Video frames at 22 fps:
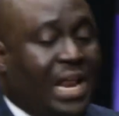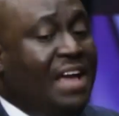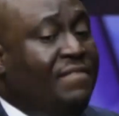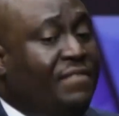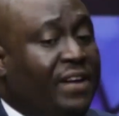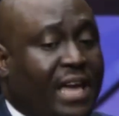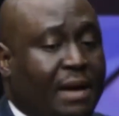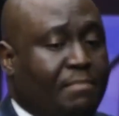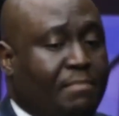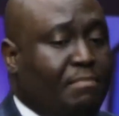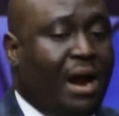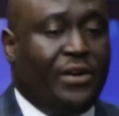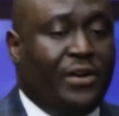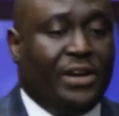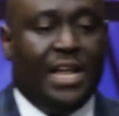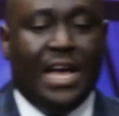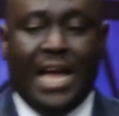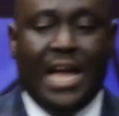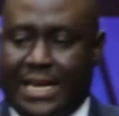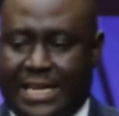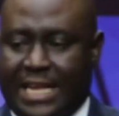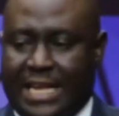Will I ever get
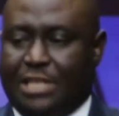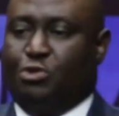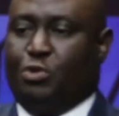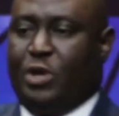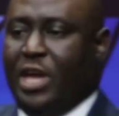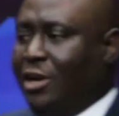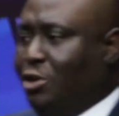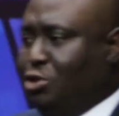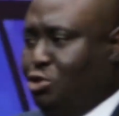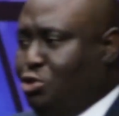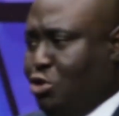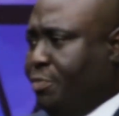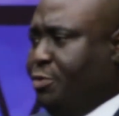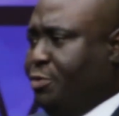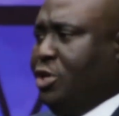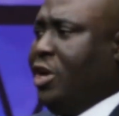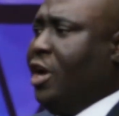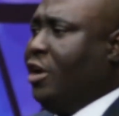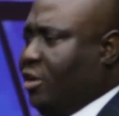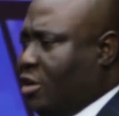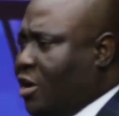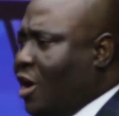married? And then you get a job,
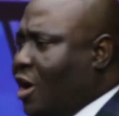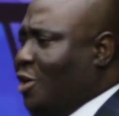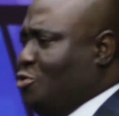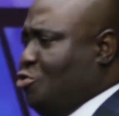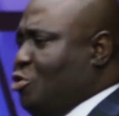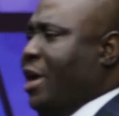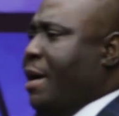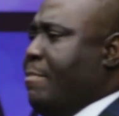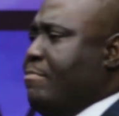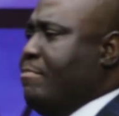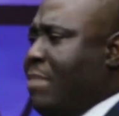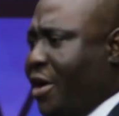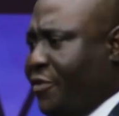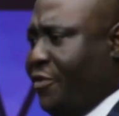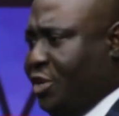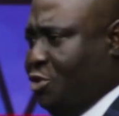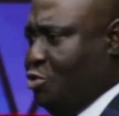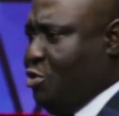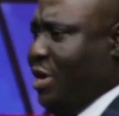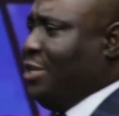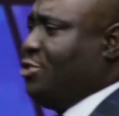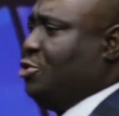you get a car, you get
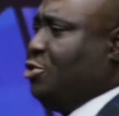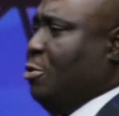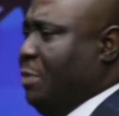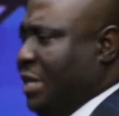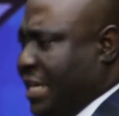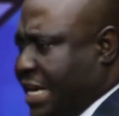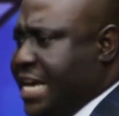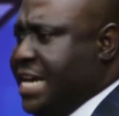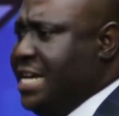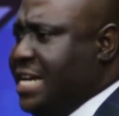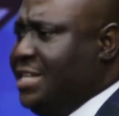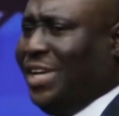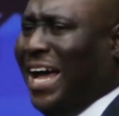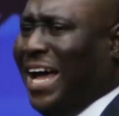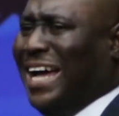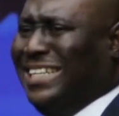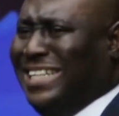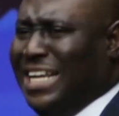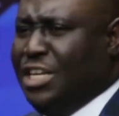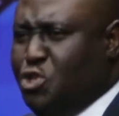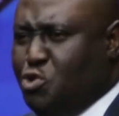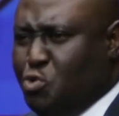married, you get some kids,
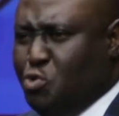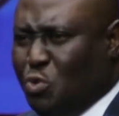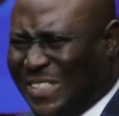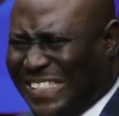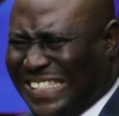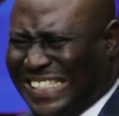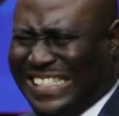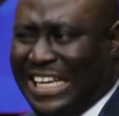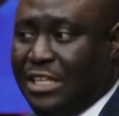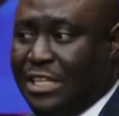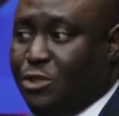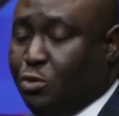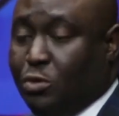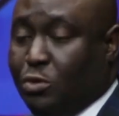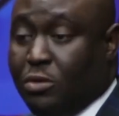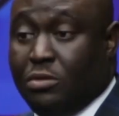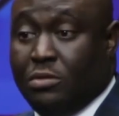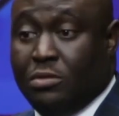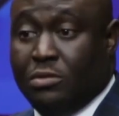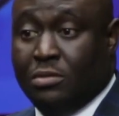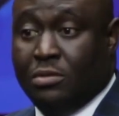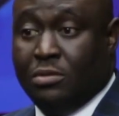and then you settle.
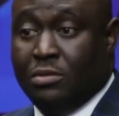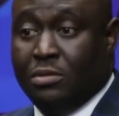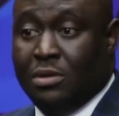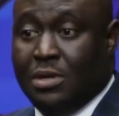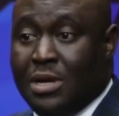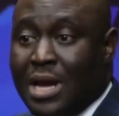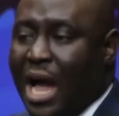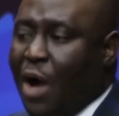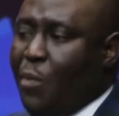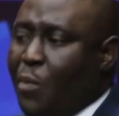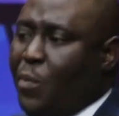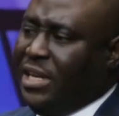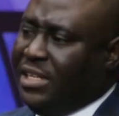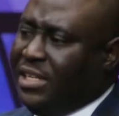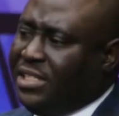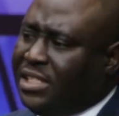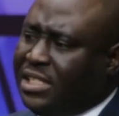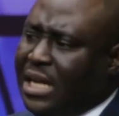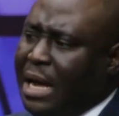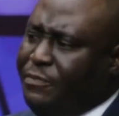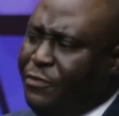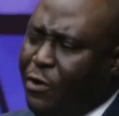And when
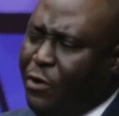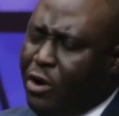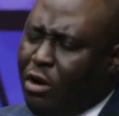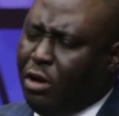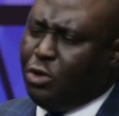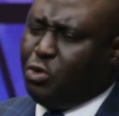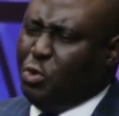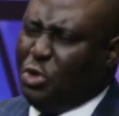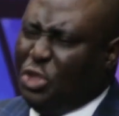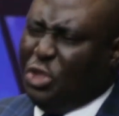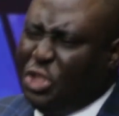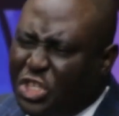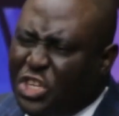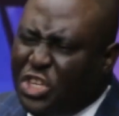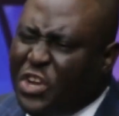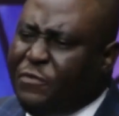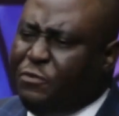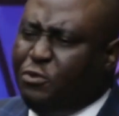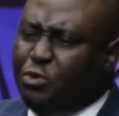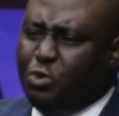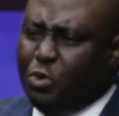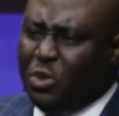it's time for God to
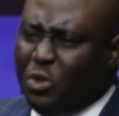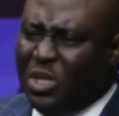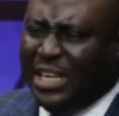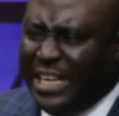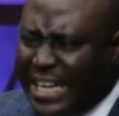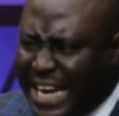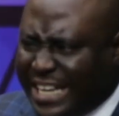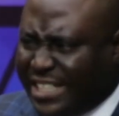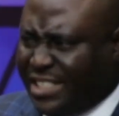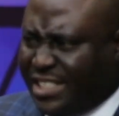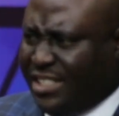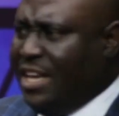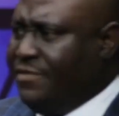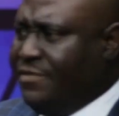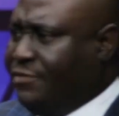shift you to the next